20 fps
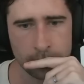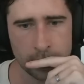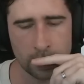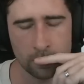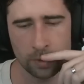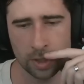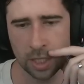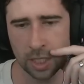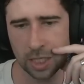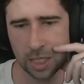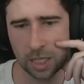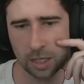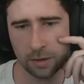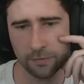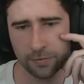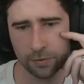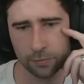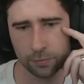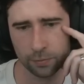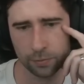We need to get
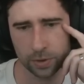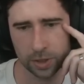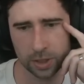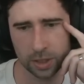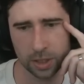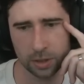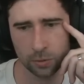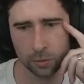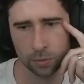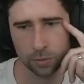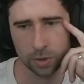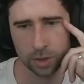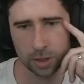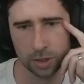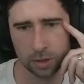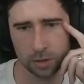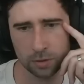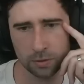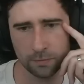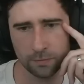off a really, really
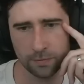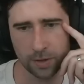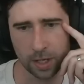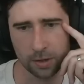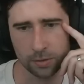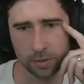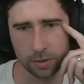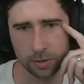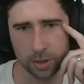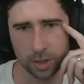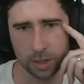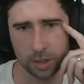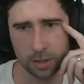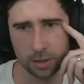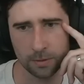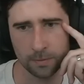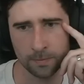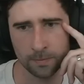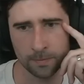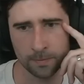good Valkyrie
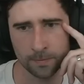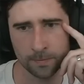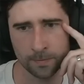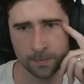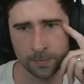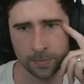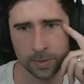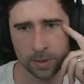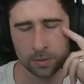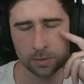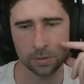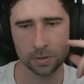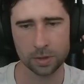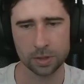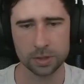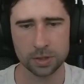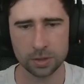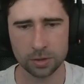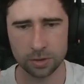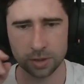here. So
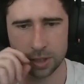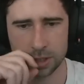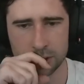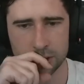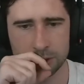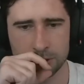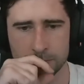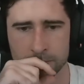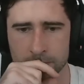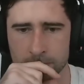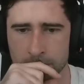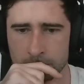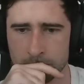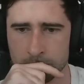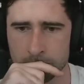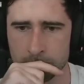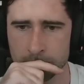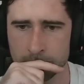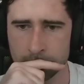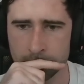let's do this.
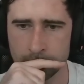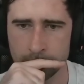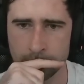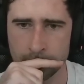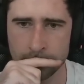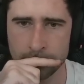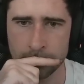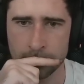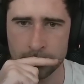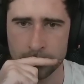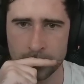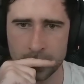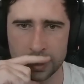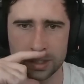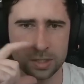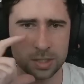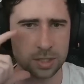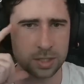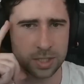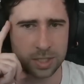
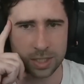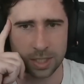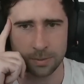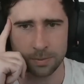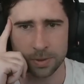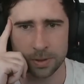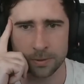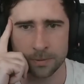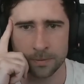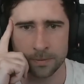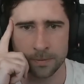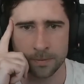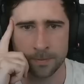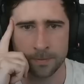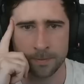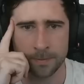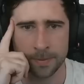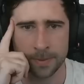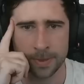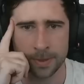He's just skipping.
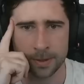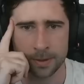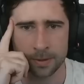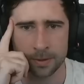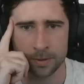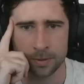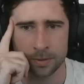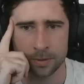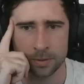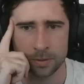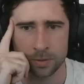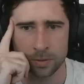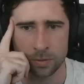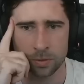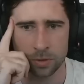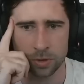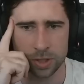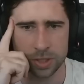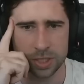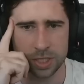
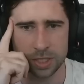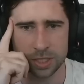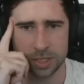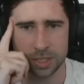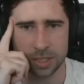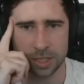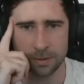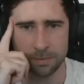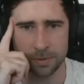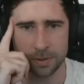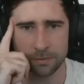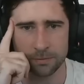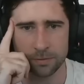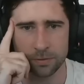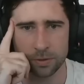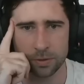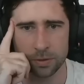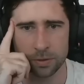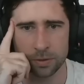What is he skipping for?